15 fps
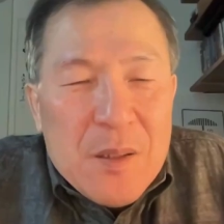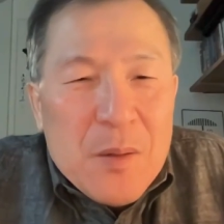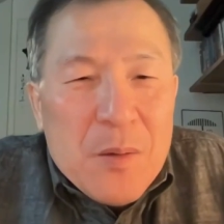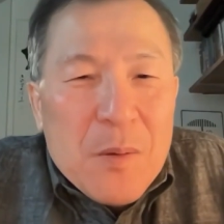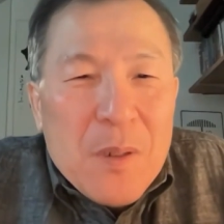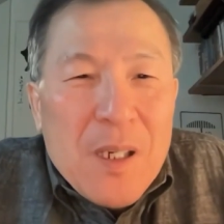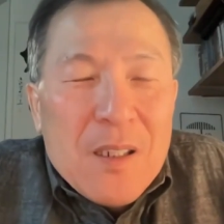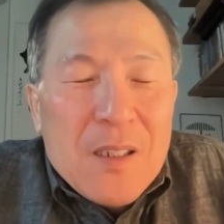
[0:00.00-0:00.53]

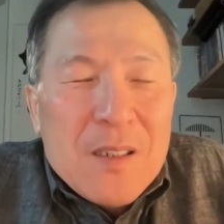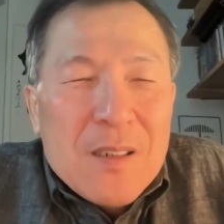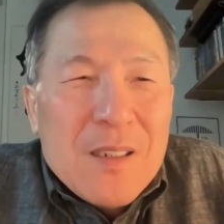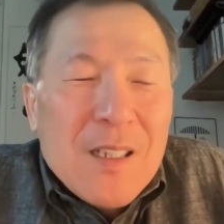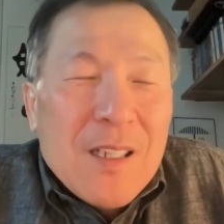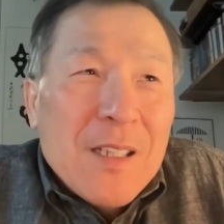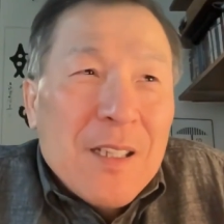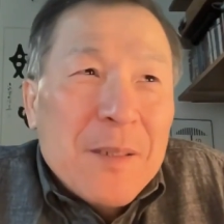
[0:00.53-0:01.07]
Well,
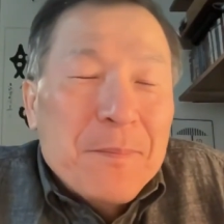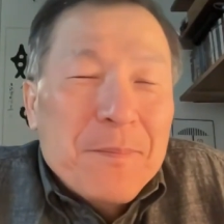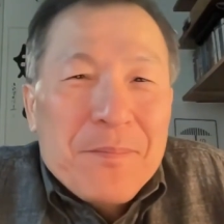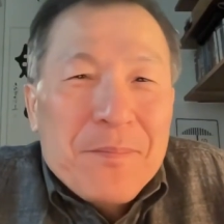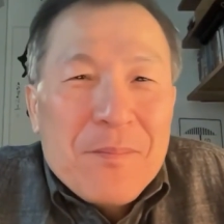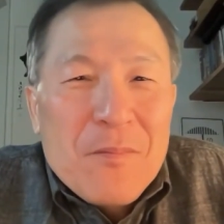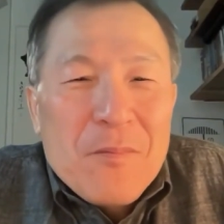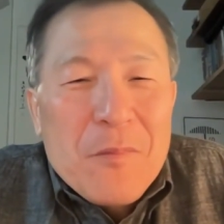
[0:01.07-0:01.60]

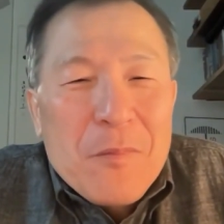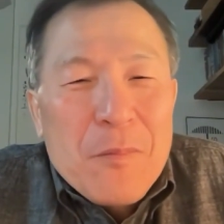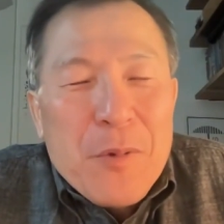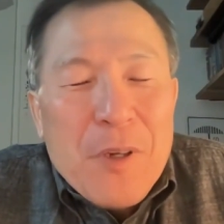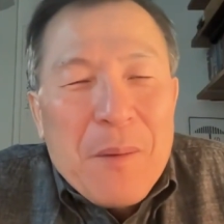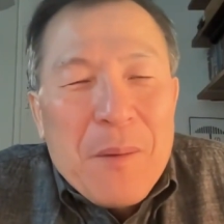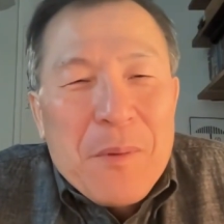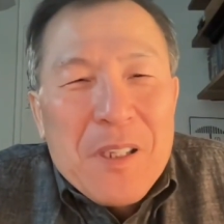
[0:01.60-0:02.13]

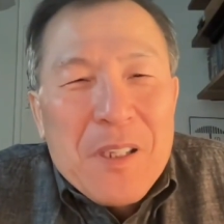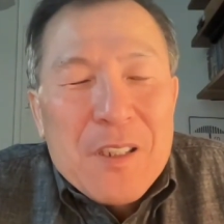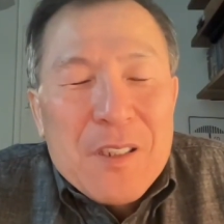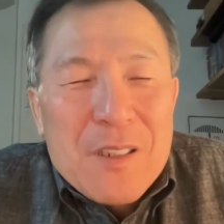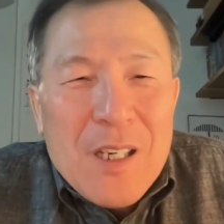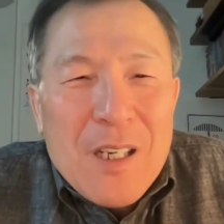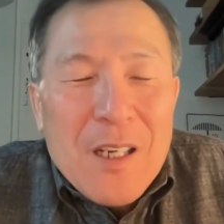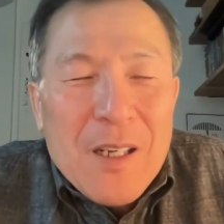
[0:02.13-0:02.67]
probably
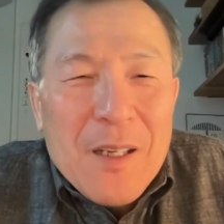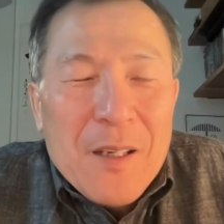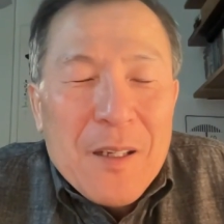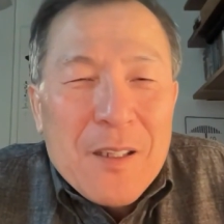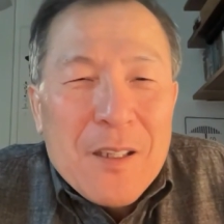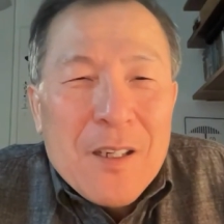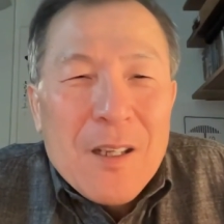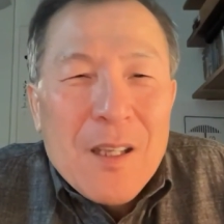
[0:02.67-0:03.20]

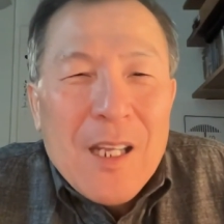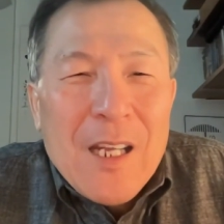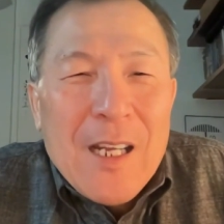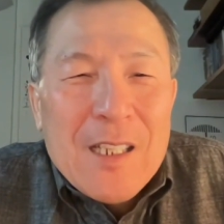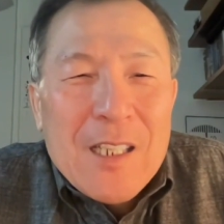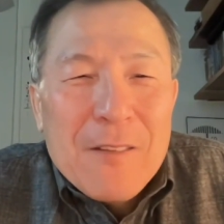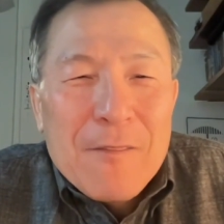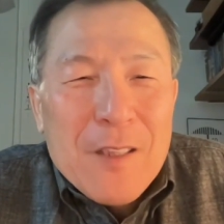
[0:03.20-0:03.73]

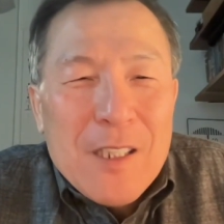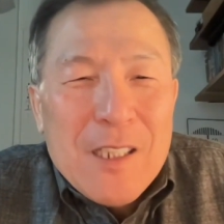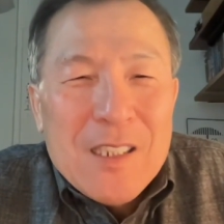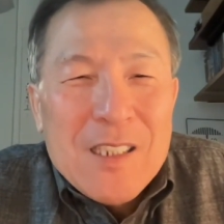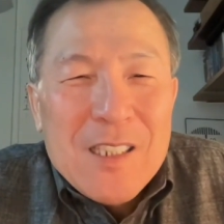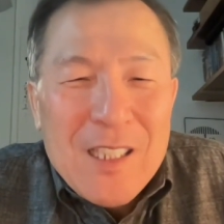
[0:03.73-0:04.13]
collectively,